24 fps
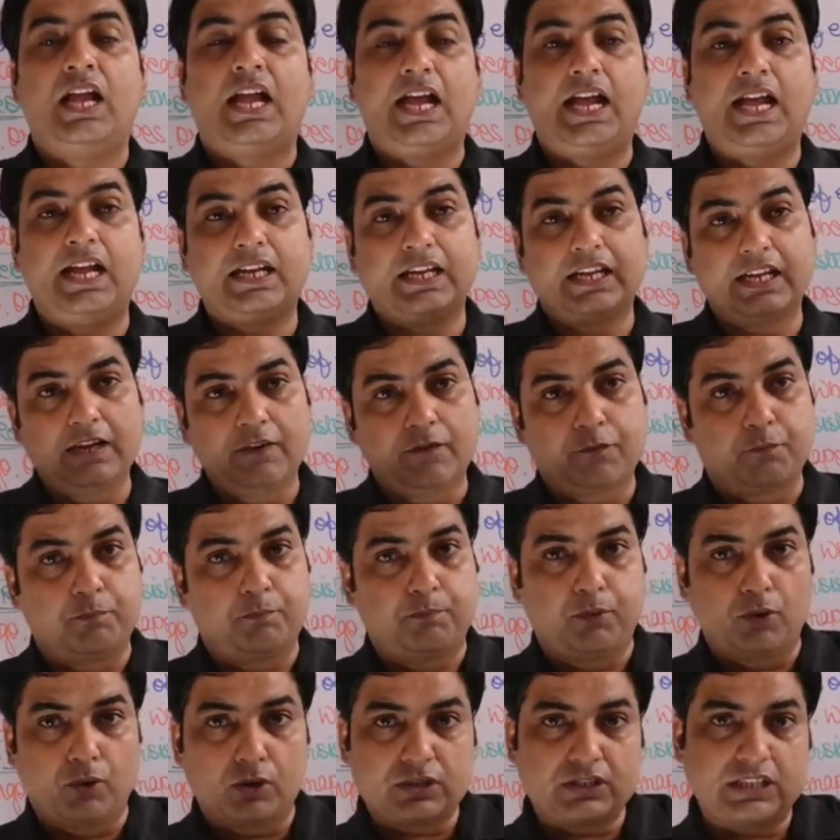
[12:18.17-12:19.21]
And if
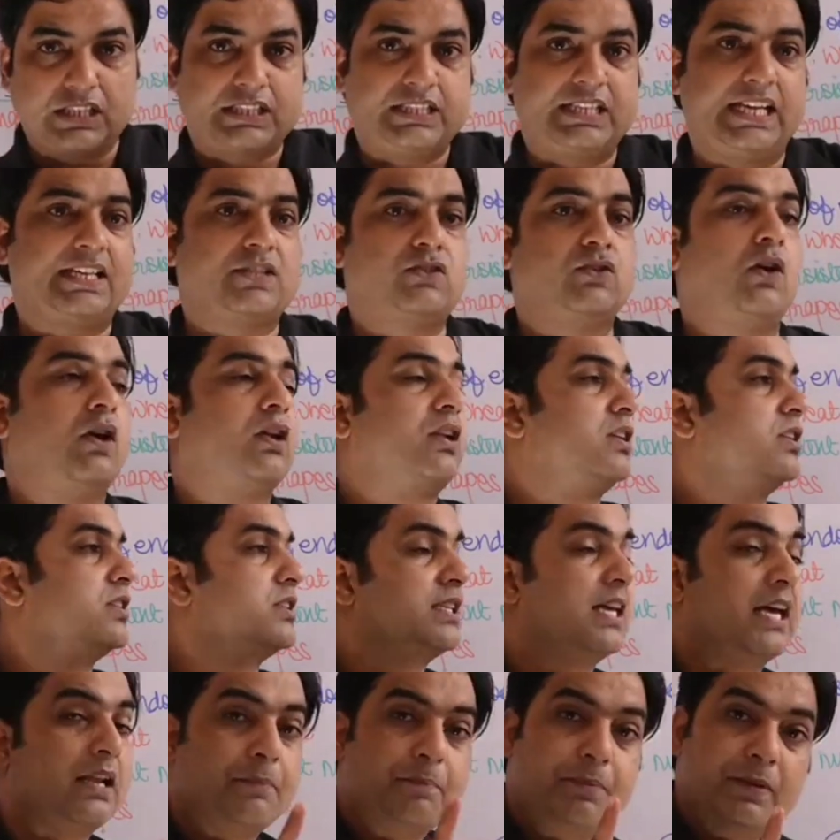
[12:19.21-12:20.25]
both the sex
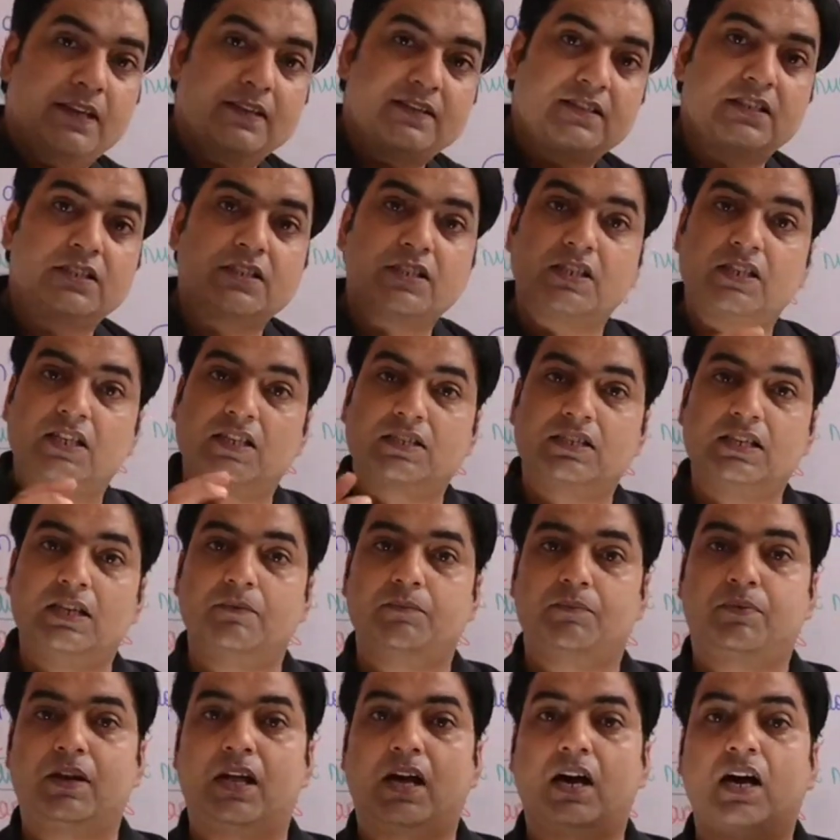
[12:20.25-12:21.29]
organs are present in a
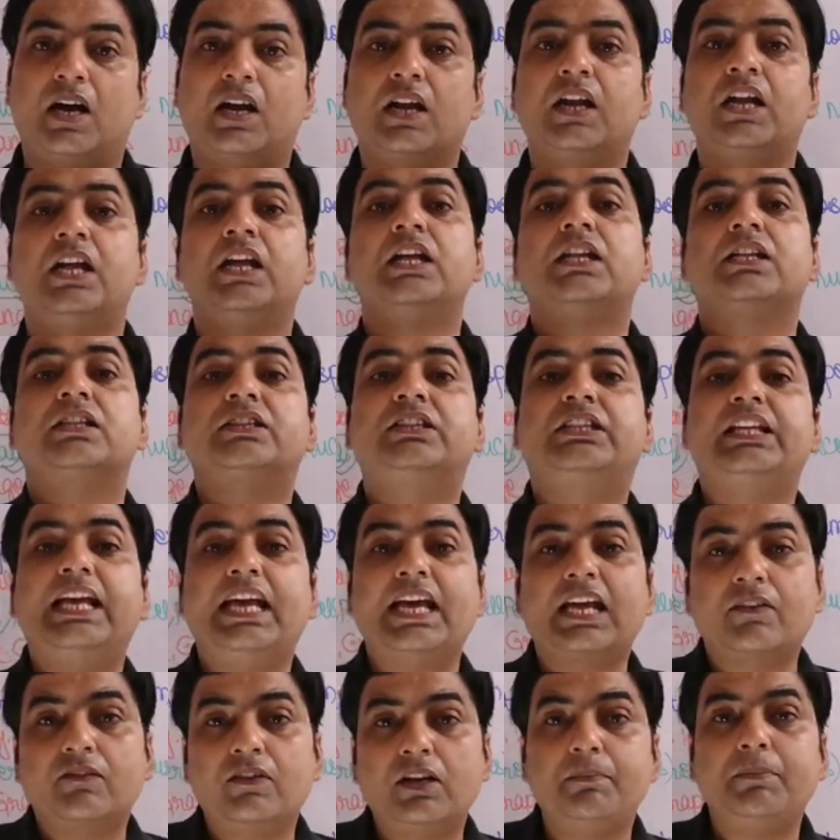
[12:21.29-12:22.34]
same flower,
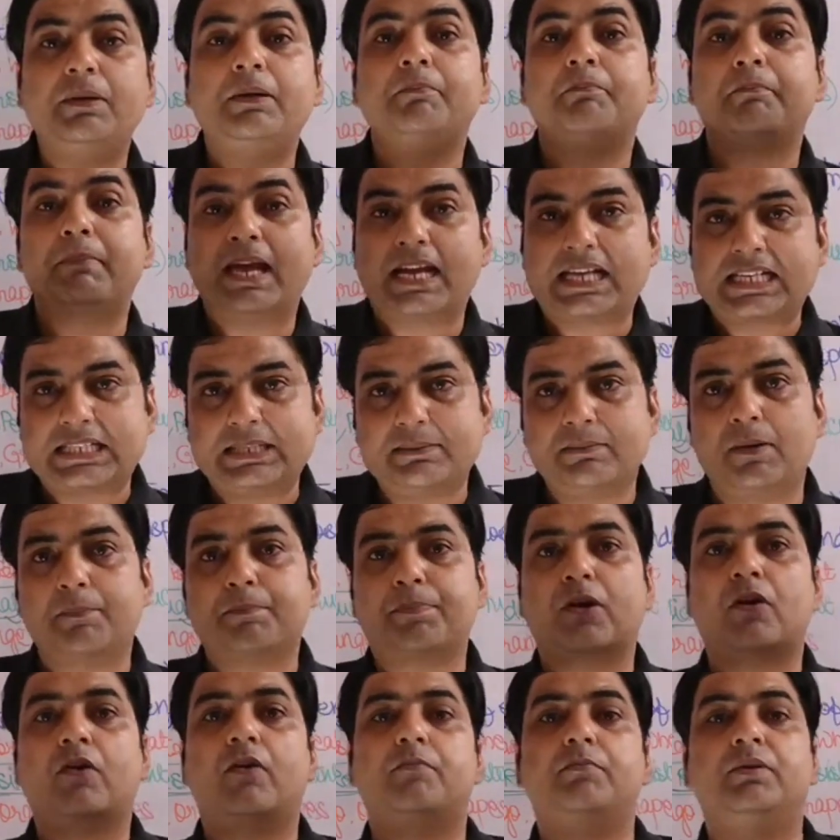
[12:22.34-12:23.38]
there will be maximum
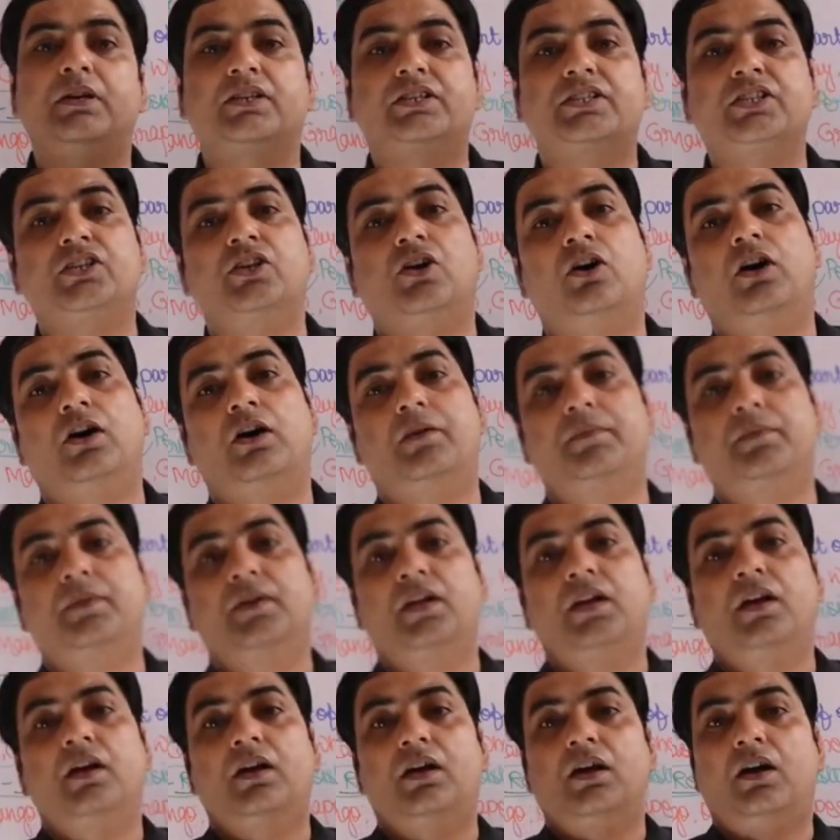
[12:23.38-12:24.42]
probability
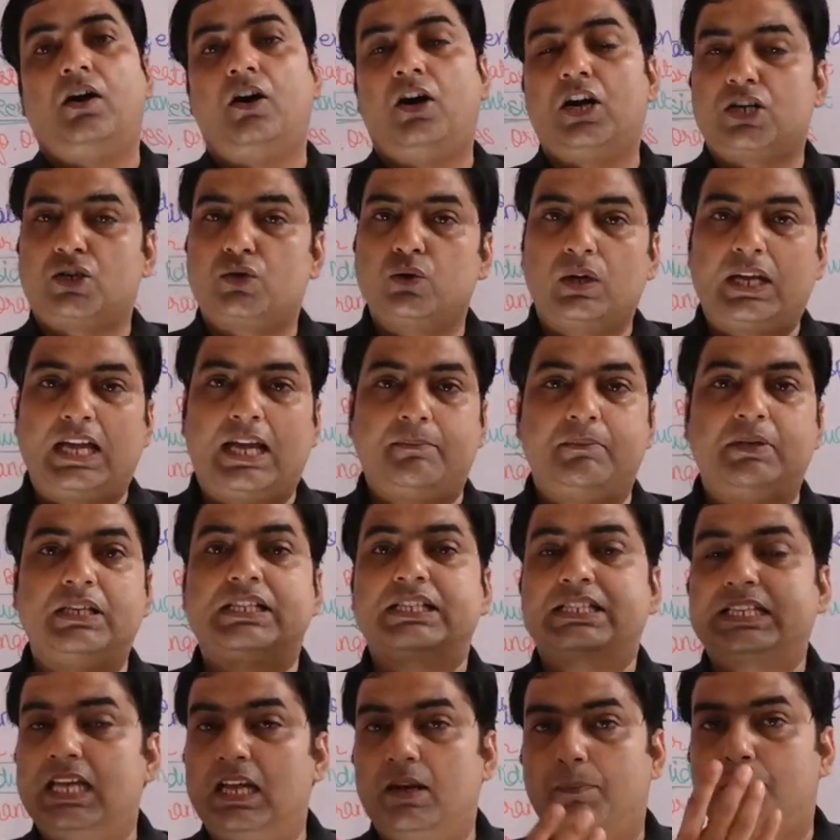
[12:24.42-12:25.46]
of autogamy,
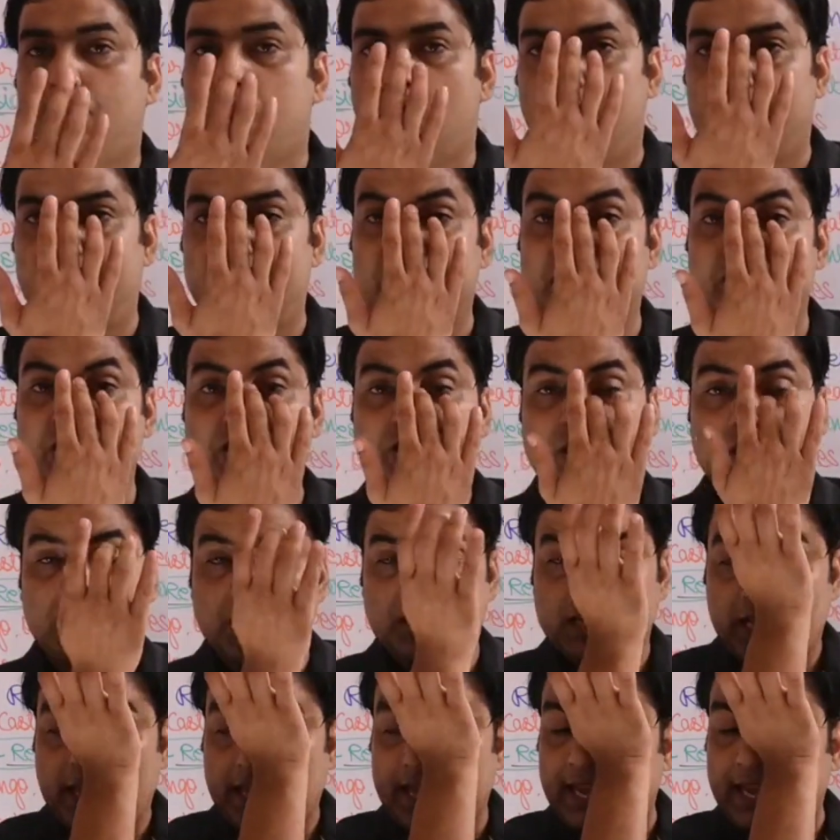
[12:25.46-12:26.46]
self-pollination.